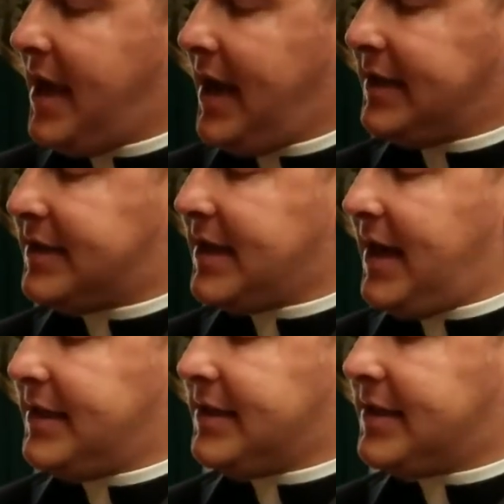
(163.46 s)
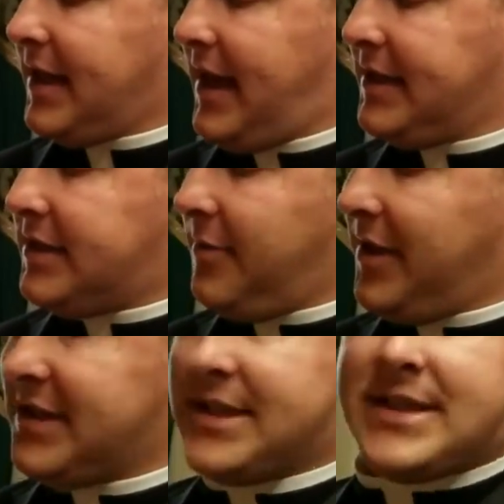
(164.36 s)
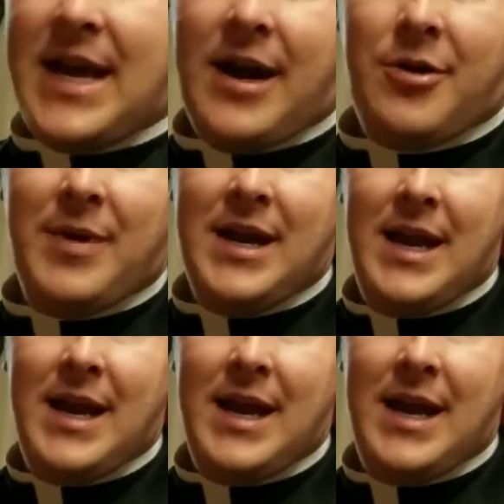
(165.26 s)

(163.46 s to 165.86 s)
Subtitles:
and slides the Blessed Sacrament